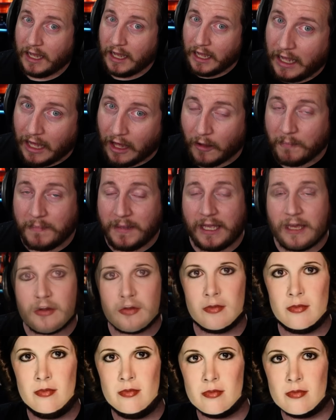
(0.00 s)
help me,
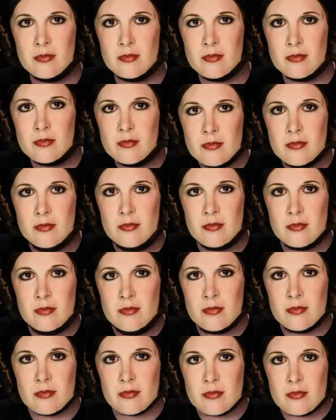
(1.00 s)
internet, you are
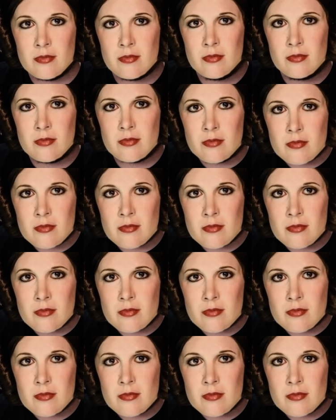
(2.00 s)
my only hope.